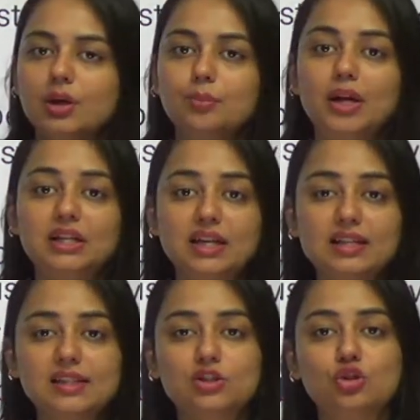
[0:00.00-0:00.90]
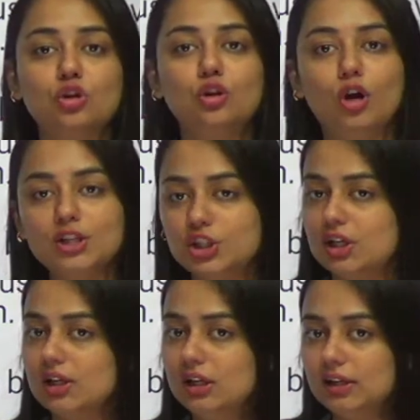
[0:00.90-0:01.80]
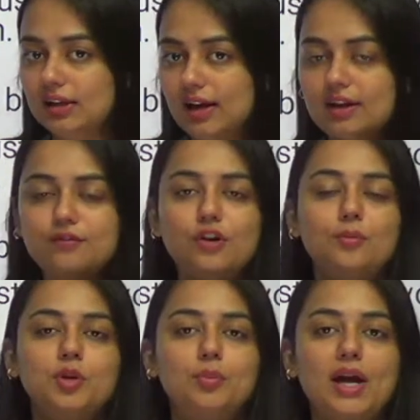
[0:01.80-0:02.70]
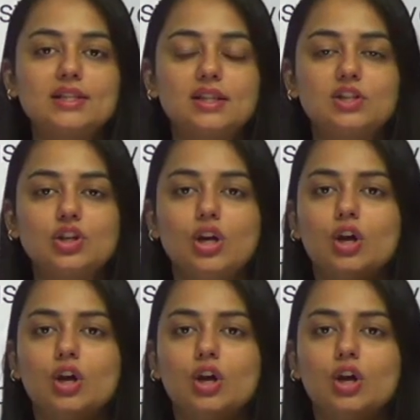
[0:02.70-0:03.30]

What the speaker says: But yes, it should logically derive from the passage.